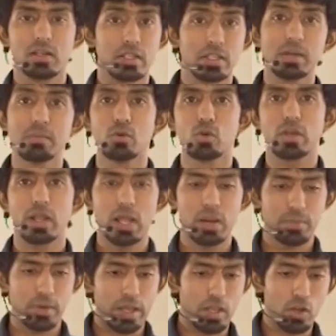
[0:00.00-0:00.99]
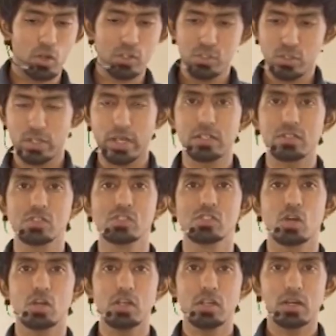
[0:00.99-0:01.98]
Nothing more can happen. I can also try this with
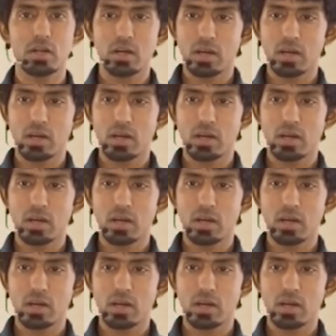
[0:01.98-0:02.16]
salt.